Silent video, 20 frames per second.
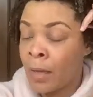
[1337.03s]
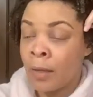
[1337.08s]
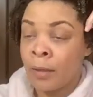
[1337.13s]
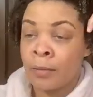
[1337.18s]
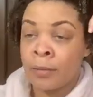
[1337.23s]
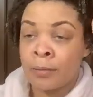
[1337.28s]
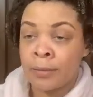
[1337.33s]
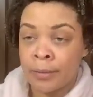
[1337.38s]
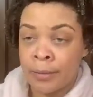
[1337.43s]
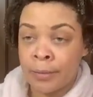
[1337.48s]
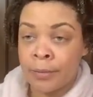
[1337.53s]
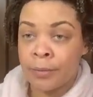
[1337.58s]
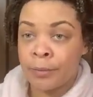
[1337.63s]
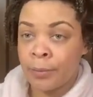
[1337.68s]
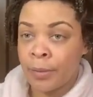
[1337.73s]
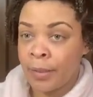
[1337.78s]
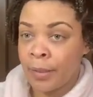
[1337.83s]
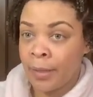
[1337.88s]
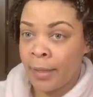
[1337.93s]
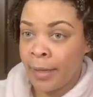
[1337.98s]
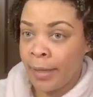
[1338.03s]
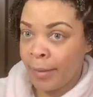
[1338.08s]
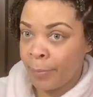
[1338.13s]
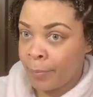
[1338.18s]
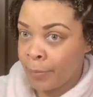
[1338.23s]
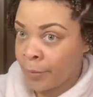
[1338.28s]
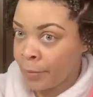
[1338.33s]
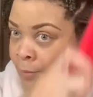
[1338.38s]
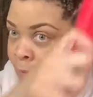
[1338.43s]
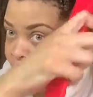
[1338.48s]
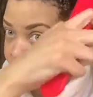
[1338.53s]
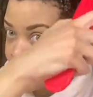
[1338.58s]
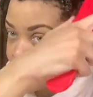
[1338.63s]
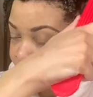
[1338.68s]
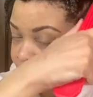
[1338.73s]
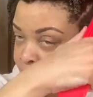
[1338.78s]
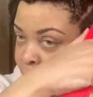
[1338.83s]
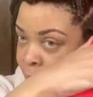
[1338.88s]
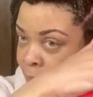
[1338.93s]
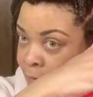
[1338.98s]
This is what can happen on your hair
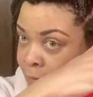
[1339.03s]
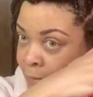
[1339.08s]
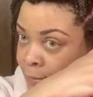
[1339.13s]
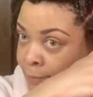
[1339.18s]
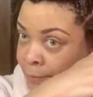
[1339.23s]
journey.